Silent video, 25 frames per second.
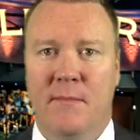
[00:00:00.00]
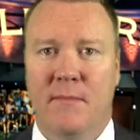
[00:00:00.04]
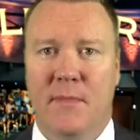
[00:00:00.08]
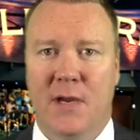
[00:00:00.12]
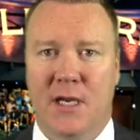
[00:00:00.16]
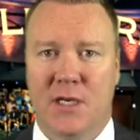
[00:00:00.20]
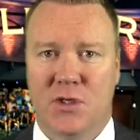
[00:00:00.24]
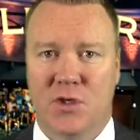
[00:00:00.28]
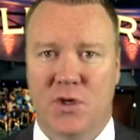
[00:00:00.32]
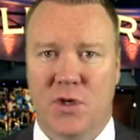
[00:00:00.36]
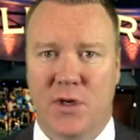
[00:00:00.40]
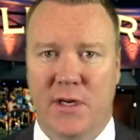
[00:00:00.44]

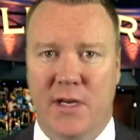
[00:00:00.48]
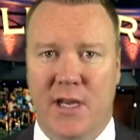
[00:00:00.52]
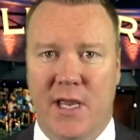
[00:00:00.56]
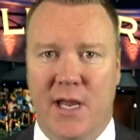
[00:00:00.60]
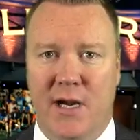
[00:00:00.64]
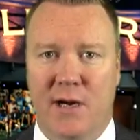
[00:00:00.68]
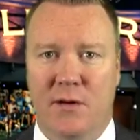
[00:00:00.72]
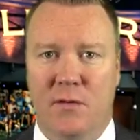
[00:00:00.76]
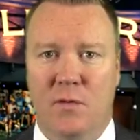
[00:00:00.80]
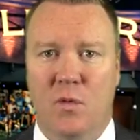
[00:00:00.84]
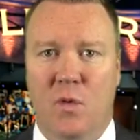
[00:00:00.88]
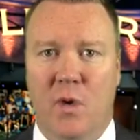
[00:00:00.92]
Make sure you
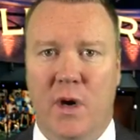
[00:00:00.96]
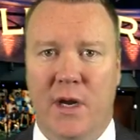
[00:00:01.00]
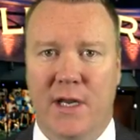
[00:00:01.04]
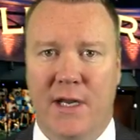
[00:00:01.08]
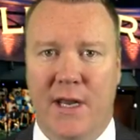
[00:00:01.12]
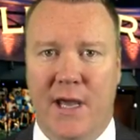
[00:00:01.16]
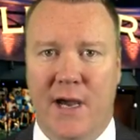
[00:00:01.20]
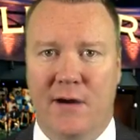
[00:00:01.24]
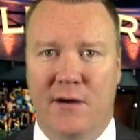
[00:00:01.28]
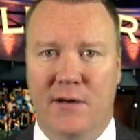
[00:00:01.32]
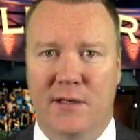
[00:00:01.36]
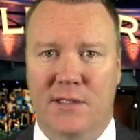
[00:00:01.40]
get it right
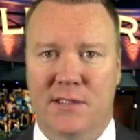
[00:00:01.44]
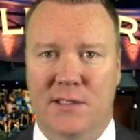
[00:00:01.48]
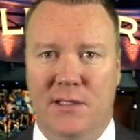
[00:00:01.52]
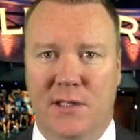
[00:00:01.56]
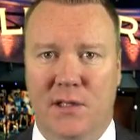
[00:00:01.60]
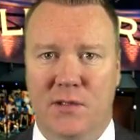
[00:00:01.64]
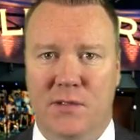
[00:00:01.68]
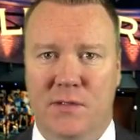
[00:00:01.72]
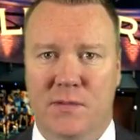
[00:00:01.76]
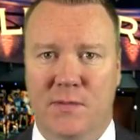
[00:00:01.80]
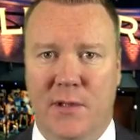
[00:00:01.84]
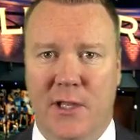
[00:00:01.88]
now
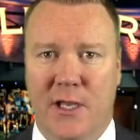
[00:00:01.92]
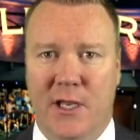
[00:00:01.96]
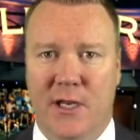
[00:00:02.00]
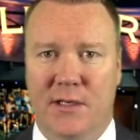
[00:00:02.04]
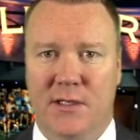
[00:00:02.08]
exclusively